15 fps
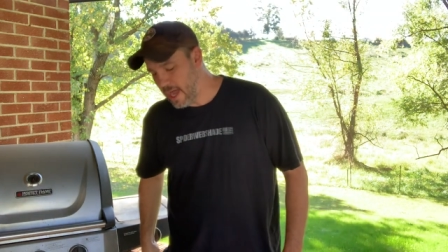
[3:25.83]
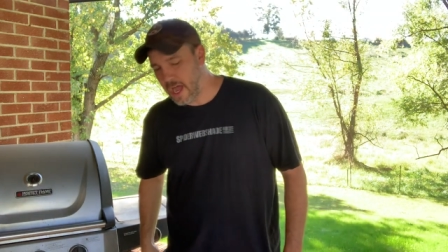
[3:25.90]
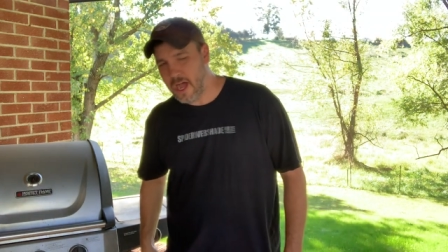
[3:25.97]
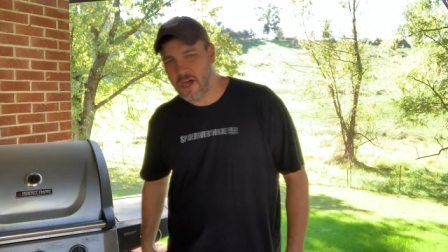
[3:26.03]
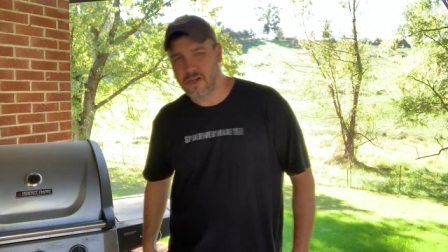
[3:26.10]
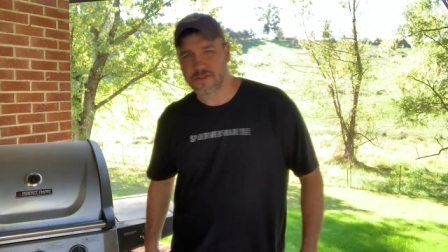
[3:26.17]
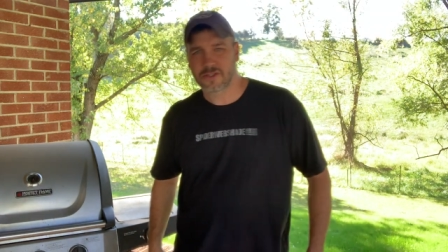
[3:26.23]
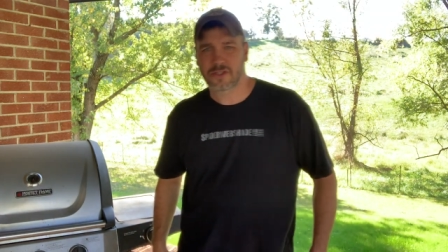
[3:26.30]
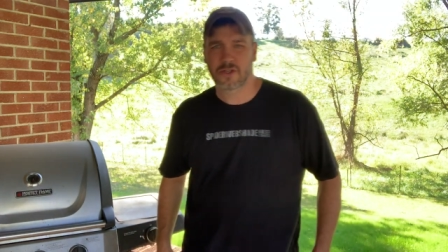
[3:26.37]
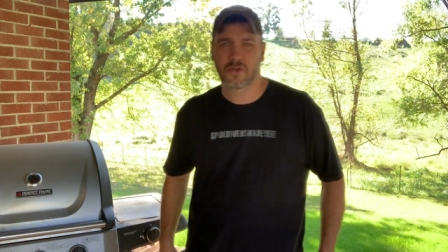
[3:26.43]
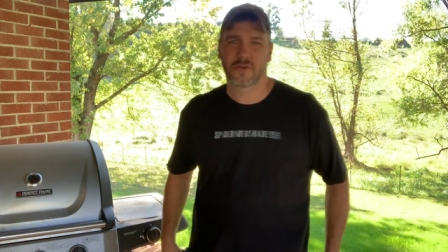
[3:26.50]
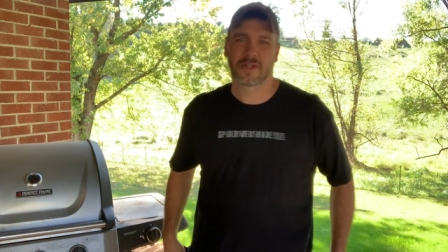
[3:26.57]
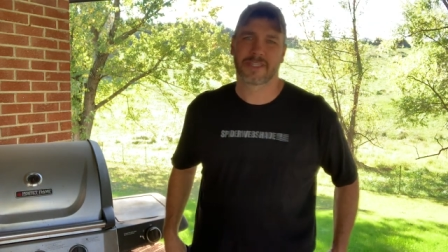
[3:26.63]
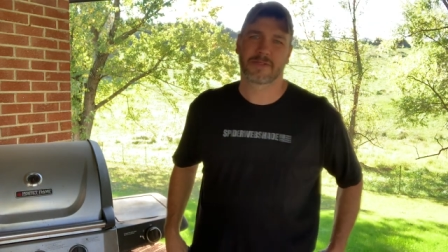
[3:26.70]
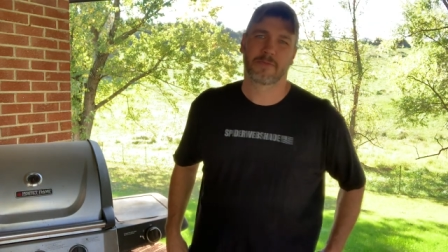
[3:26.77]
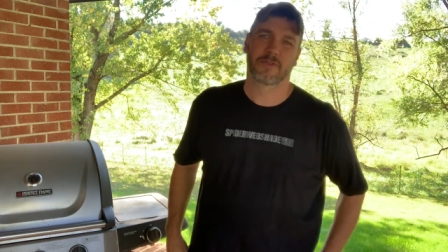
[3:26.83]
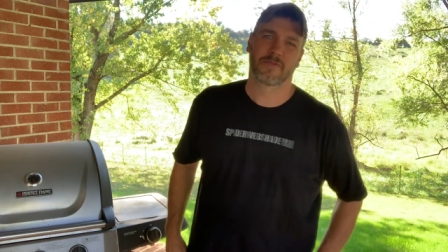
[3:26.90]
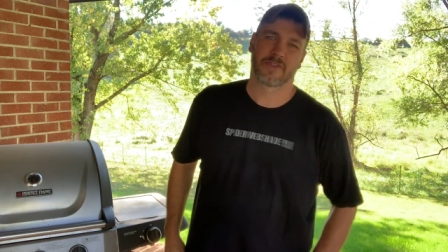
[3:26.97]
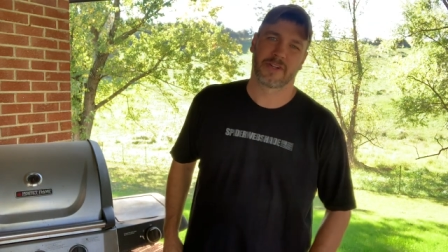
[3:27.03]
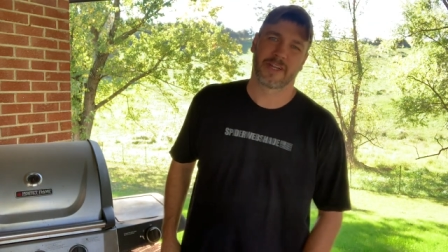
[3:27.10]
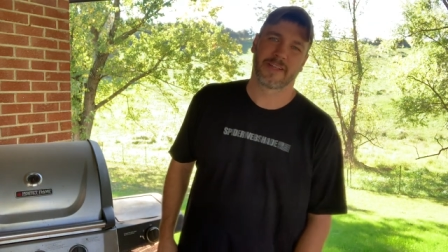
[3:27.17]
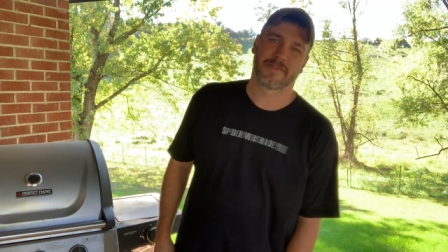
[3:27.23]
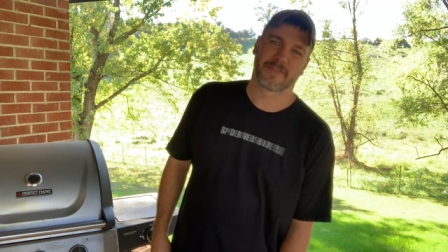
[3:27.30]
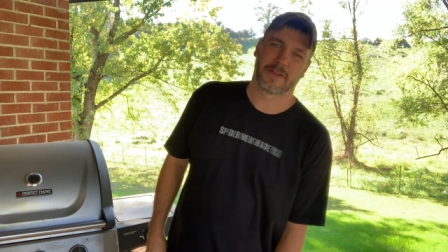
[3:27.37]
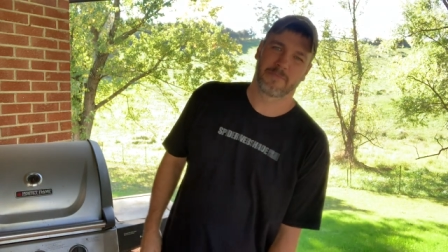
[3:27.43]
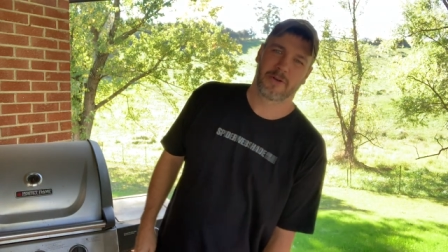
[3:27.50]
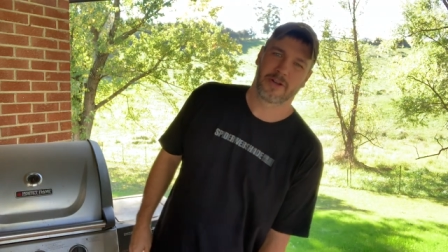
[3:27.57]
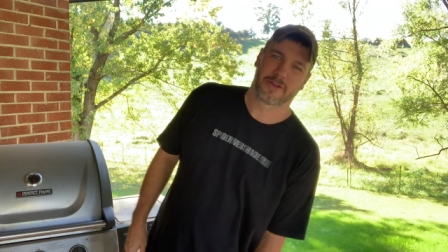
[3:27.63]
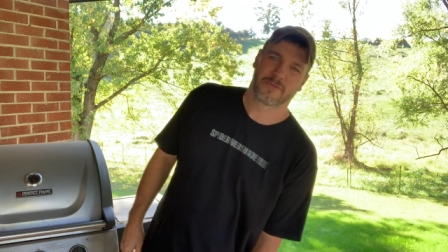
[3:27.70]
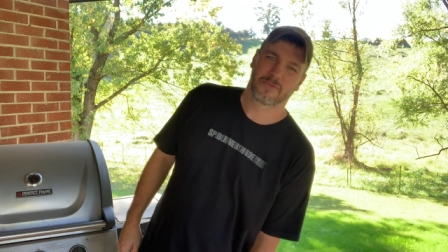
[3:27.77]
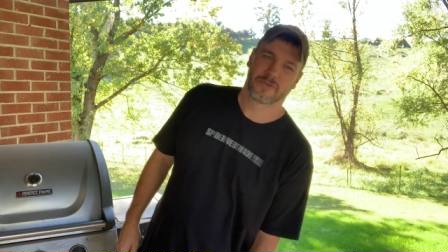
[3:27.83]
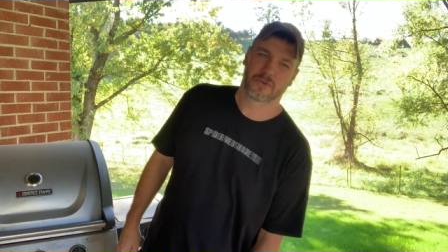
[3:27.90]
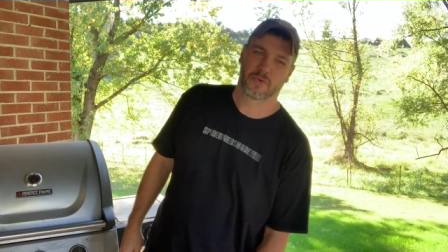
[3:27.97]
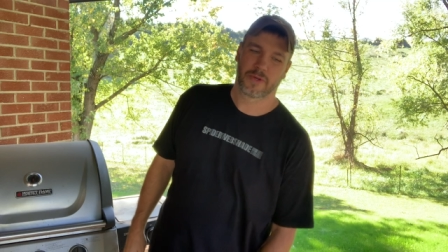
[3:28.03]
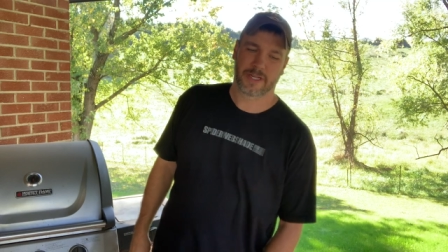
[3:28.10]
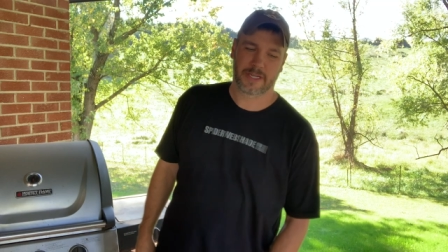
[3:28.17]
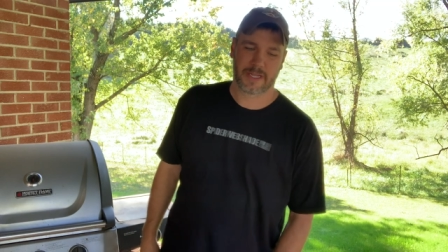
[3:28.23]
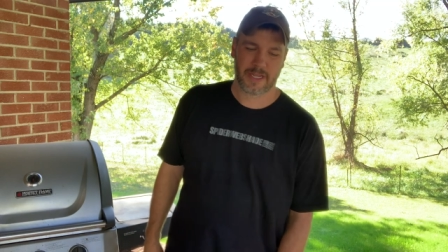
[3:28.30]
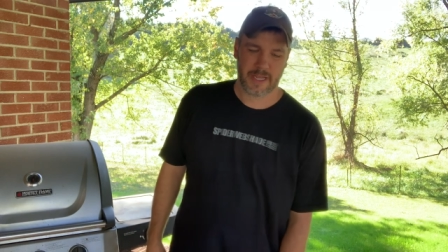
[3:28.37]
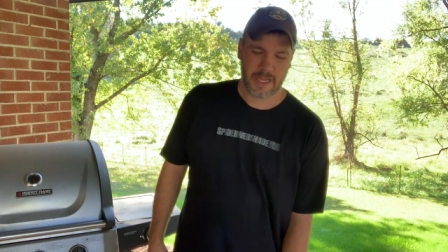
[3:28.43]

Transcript: Also, let's move to the left-hand pocket real quick.